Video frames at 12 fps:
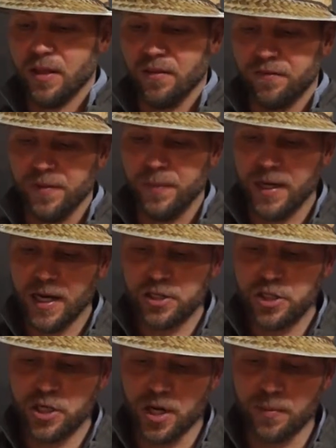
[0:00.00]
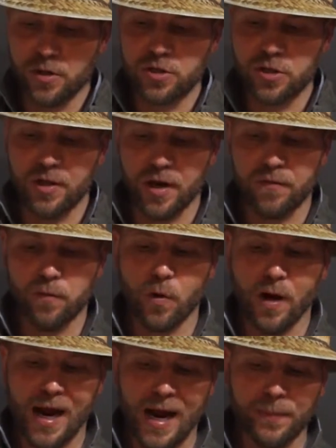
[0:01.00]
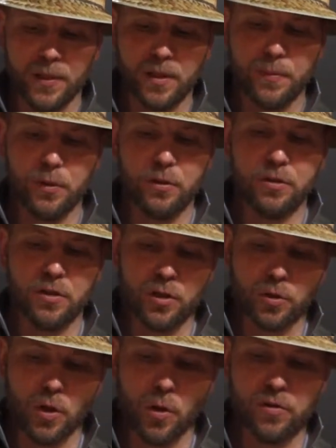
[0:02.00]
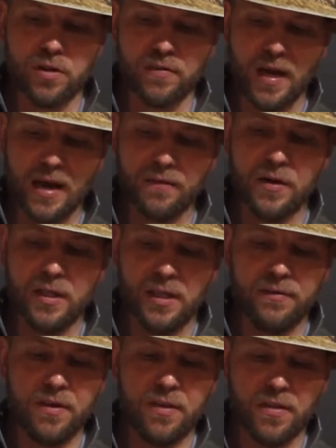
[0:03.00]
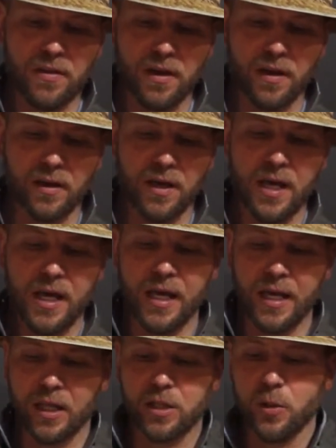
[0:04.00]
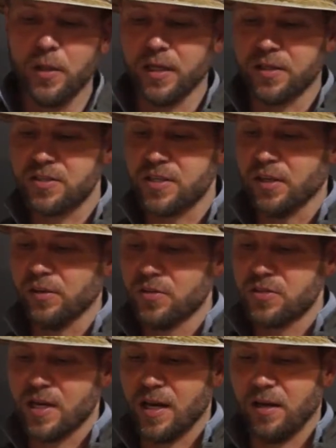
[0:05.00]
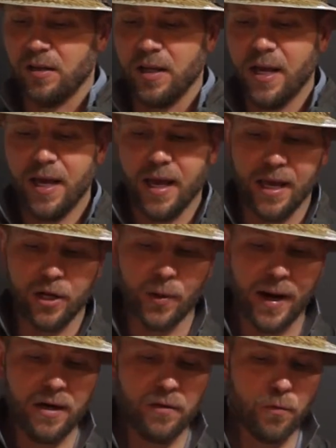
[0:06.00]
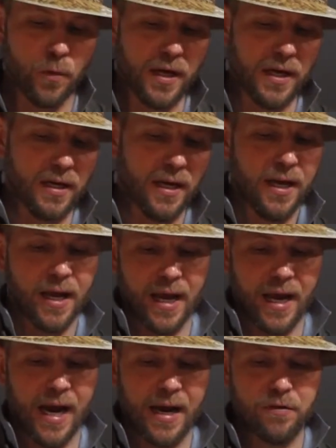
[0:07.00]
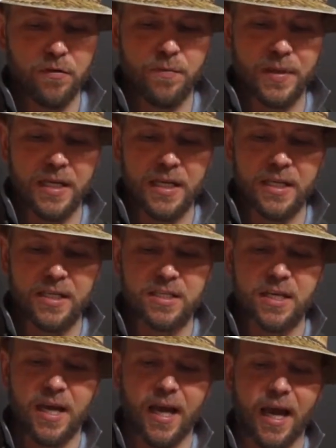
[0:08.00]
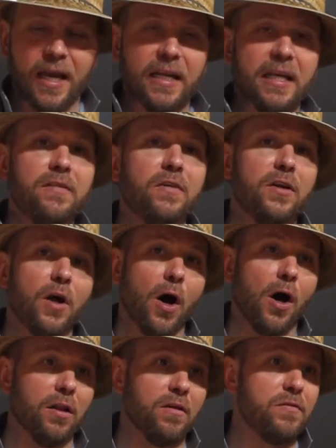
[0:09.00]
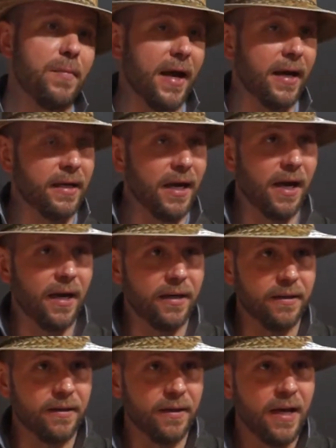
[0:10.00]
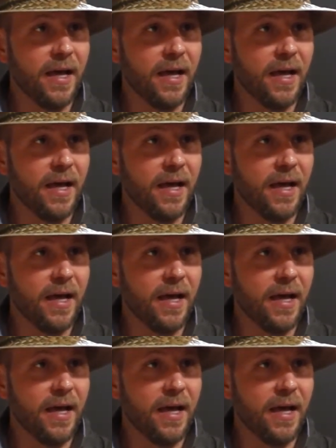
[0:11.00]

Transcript: The Fibonacci numbers are therefore applicable to the growth of every living thing, including a single cell, a grain of wheat, a hive of bees, and even all of mankind.